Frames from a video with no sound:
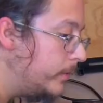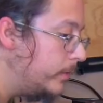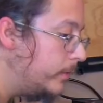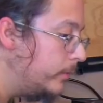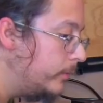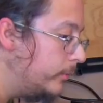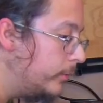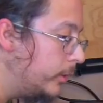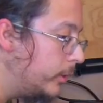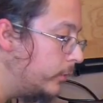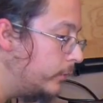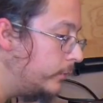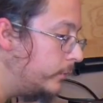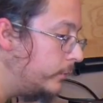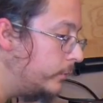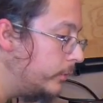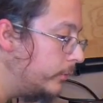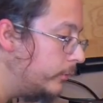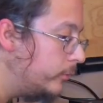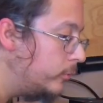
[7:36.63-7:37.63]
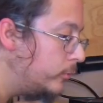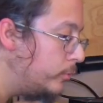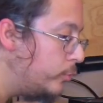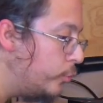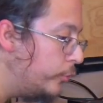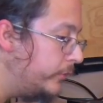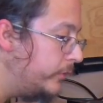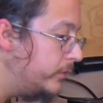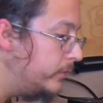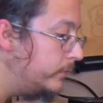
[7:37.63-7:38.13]
it'll go to a little
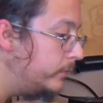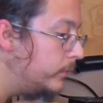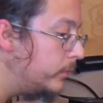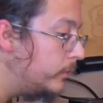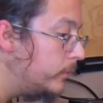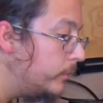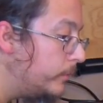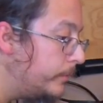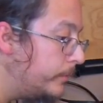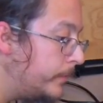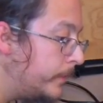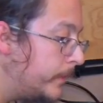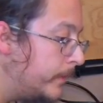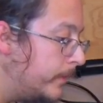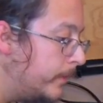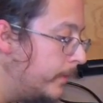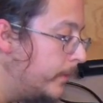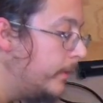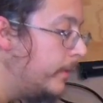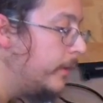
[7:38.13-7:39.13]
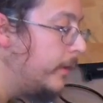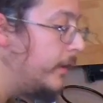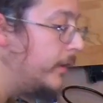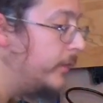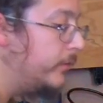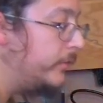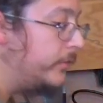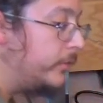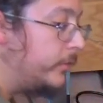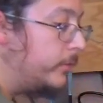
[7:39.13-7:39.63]
multi-view
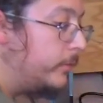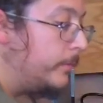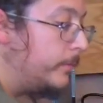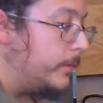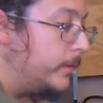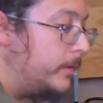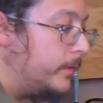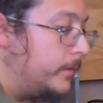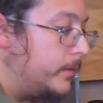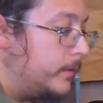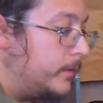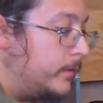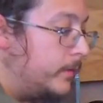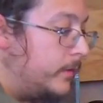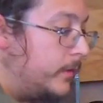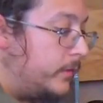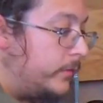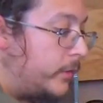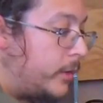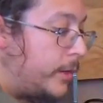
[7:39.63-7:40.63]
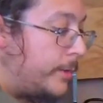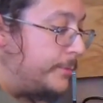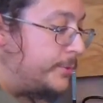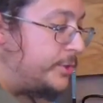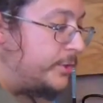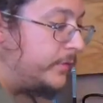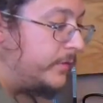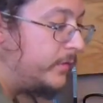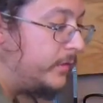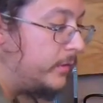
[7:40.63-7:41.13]
and so these
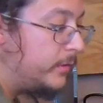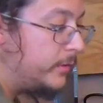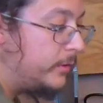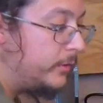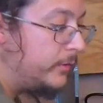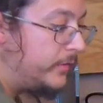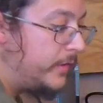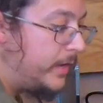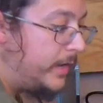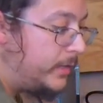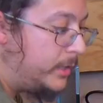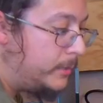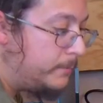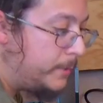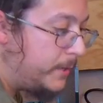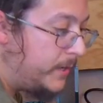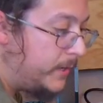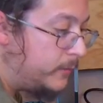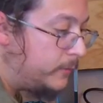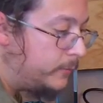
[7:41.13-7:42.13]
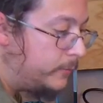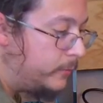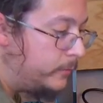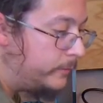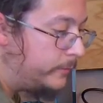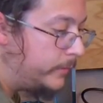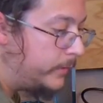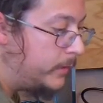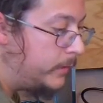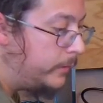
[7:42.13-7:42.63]
options here it's any panel
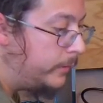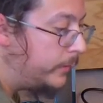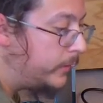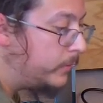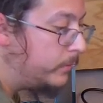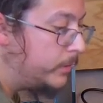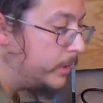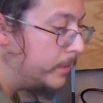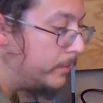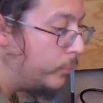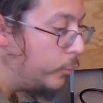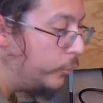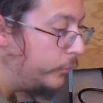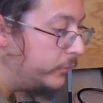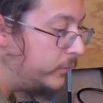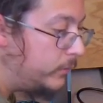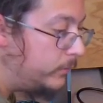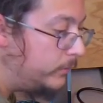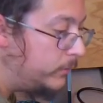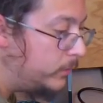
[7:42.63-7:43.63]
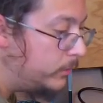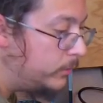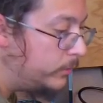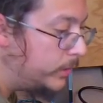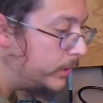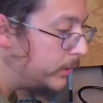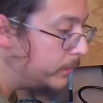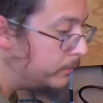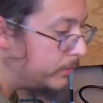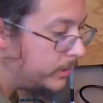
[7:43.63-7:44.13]
over here it can be a multi-view it
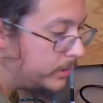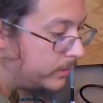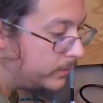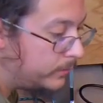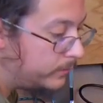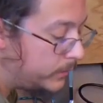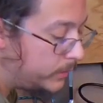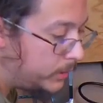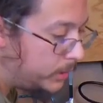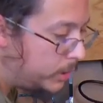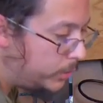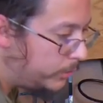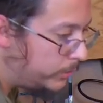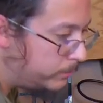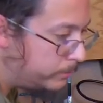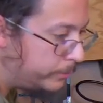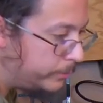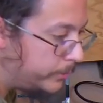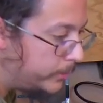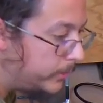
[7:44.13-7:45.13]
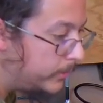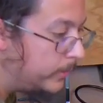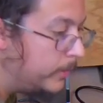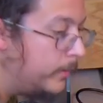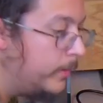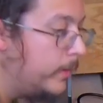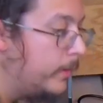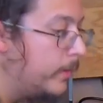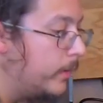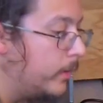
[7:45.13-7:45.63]
can be a video input
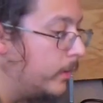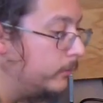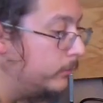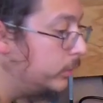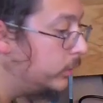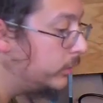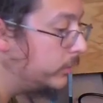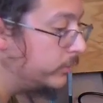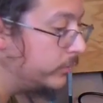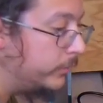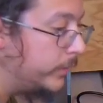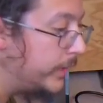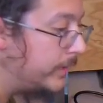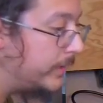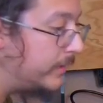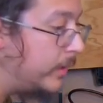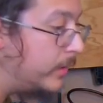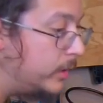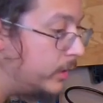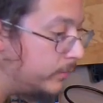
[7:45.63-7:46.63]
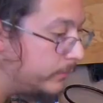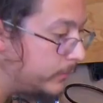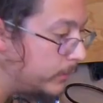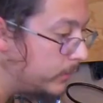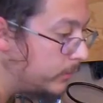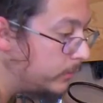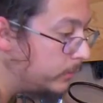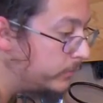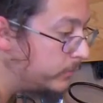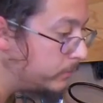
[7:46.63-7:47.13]
um, you can select any of
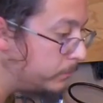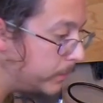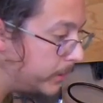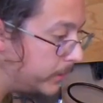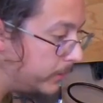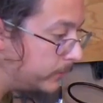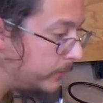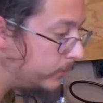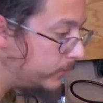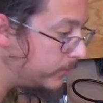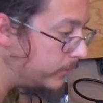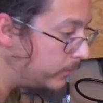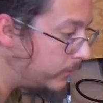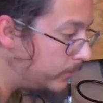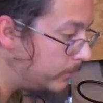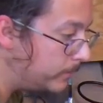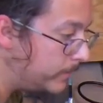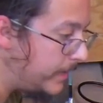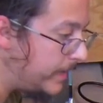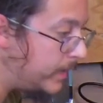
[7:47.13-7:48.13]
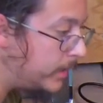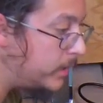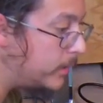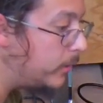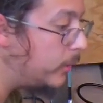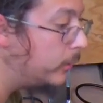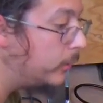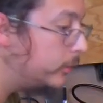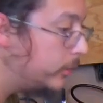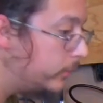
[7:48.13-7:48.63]
those and pair them to any
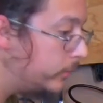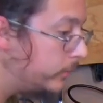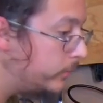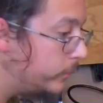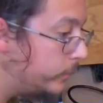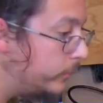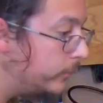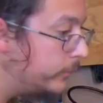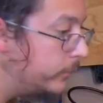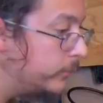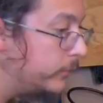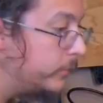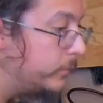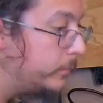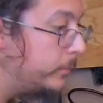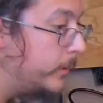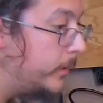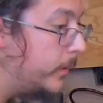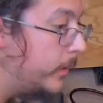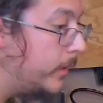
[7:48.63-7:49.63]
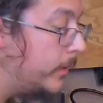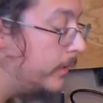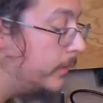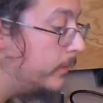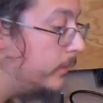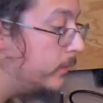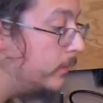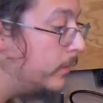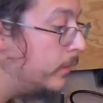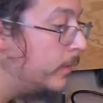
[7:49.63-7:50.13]
audio source which is pretty
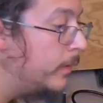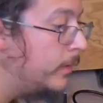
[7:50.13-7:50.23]
handy